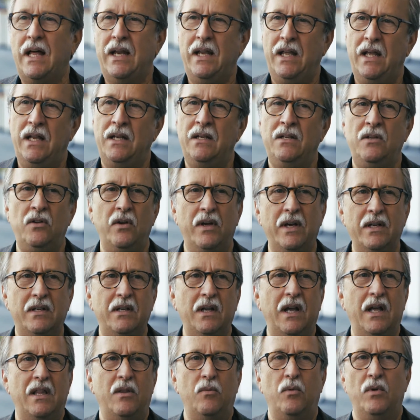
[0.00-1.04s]
hidden. You get
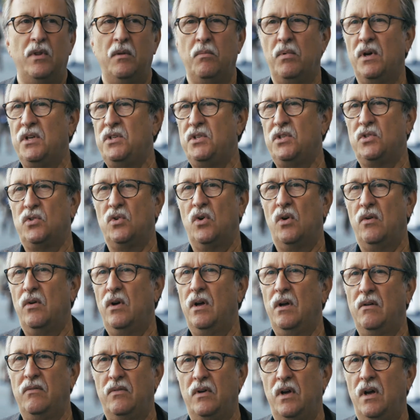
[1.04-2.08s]
together with a bunch
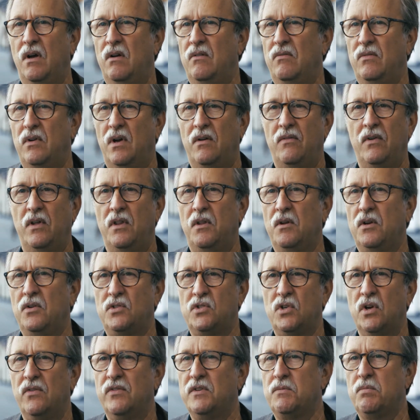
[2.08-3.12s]
of other
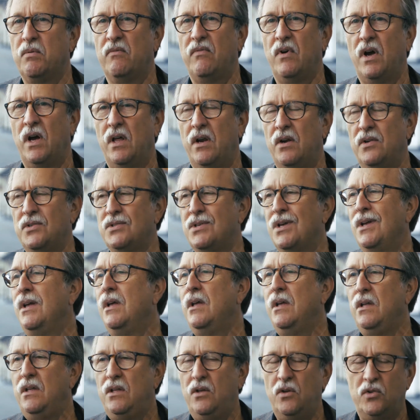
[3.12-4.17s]
service providers,
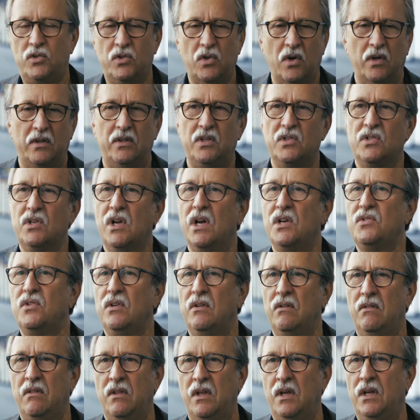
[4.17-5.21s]
you start
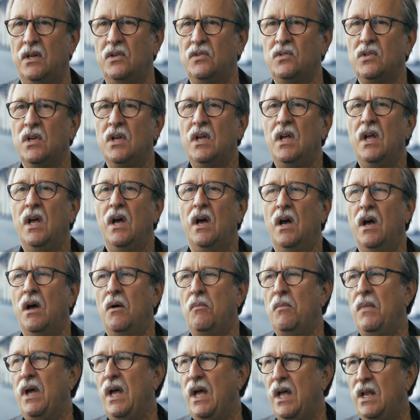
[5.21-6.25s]
discussing things,
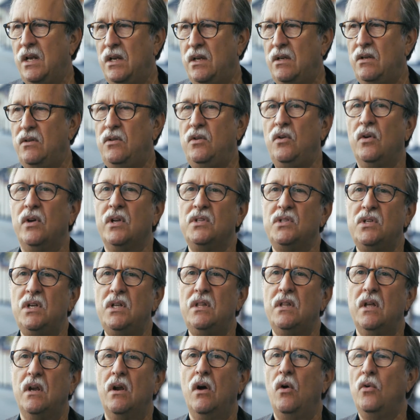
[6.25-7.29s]
and you can
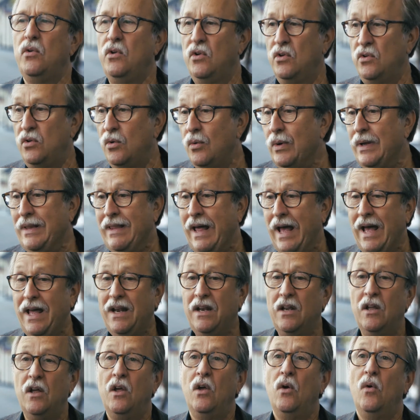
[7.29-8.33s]
see that, oh, you're doing
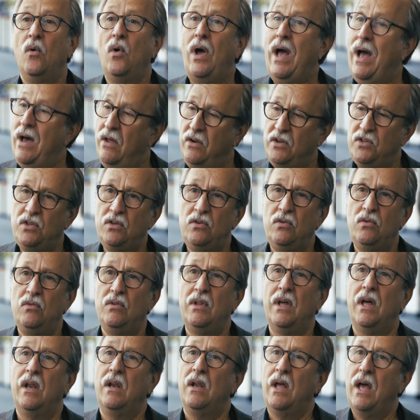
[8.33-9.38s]
that? How did you do
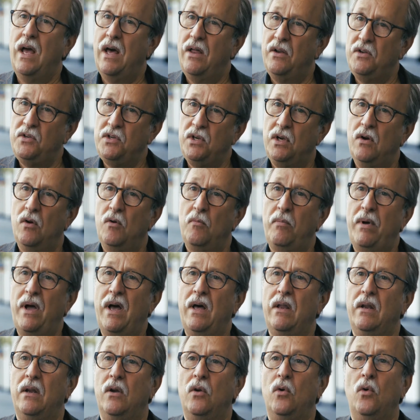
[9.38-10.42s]
that? How did you go
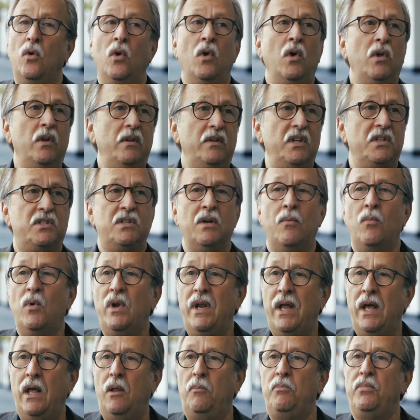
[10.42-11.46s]
about it? Did
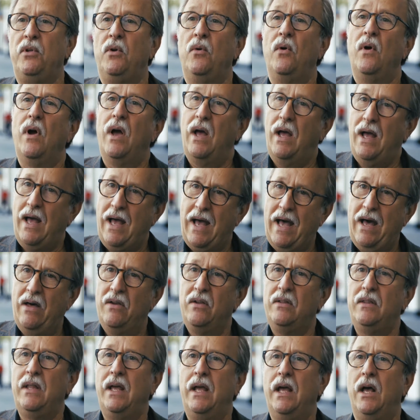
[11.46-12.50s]
someone help you? How
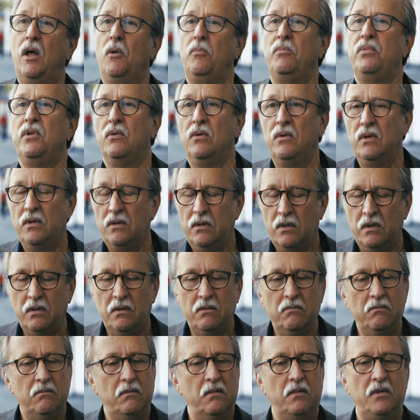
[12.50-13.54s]
did they help you?
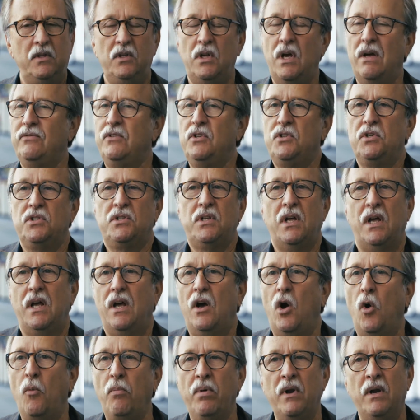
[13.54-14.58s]
You have to just
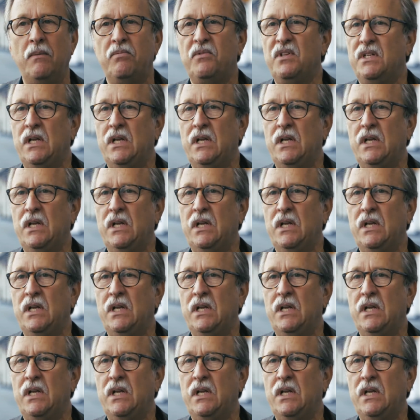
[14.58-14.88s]
open up the